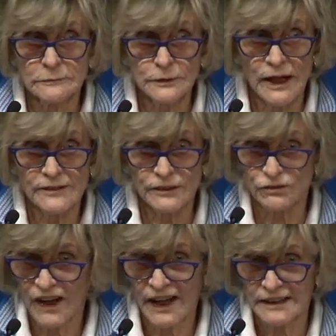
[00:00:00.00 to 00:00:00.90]
So I said,
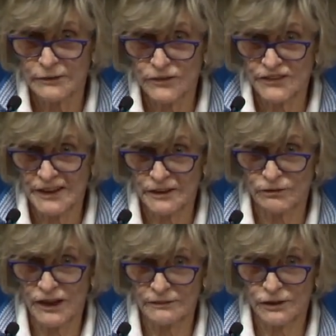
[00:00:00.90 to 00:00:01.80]
fine. I was
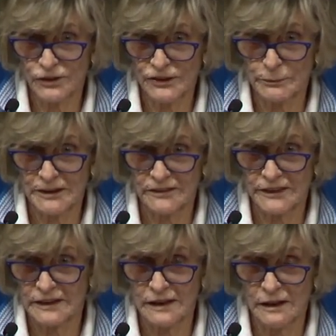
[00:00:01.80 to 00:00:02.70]
terrified, of course, because
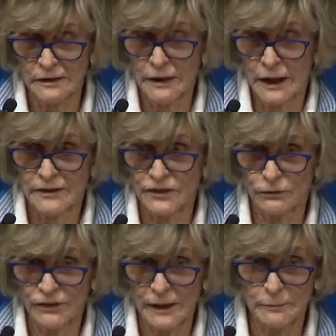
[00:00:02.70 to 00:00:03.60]
he's so
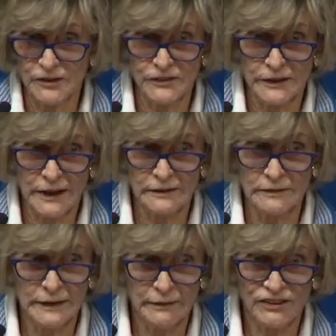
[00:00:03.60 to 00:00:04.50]
famous, and
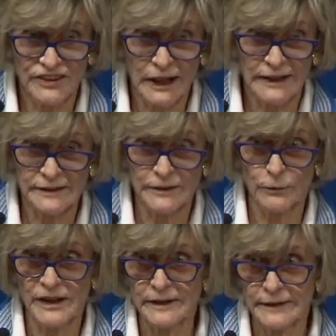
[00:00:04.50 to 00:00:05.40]
I didn't know
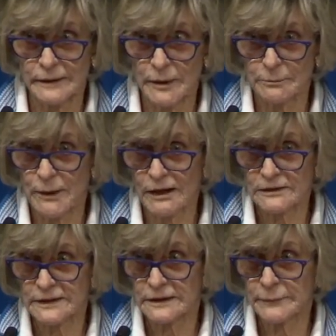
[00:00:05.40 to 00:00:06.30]
anything about
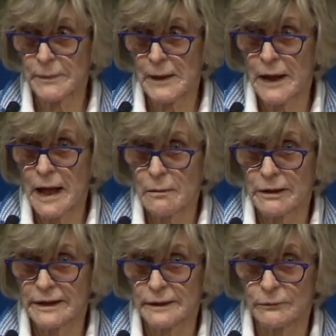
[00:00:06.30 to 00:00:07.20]
boxing.
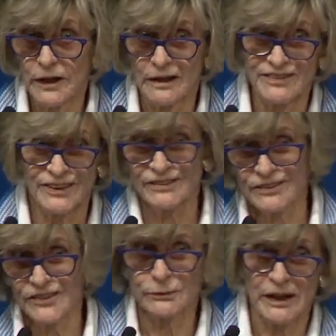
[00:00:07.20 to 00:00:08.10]
But anyway, I sort
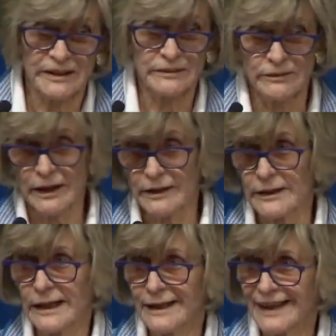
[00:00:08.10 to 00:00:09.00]
of swaggered around
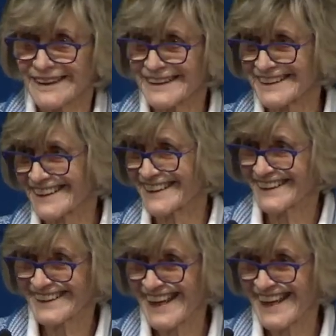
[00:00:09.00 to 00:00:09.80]
like I did.